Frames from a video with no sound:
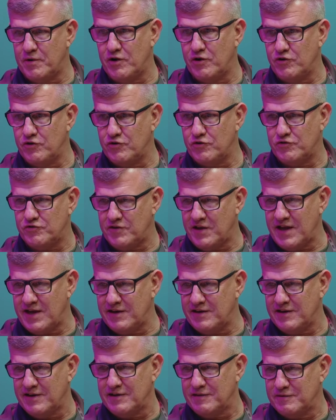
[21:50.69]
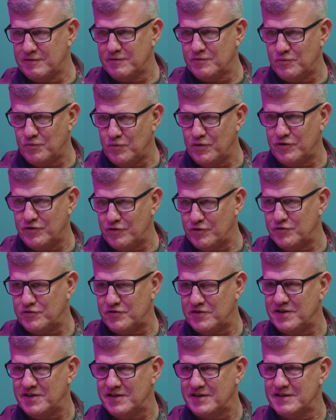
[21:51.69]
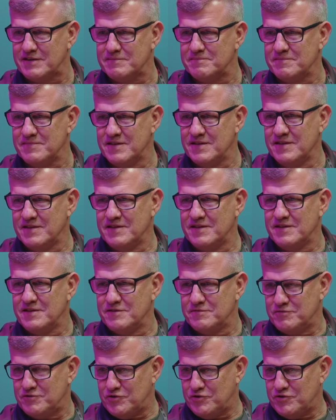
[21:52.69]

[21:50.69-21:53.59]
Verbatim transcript: understanding what they're seeing. Right.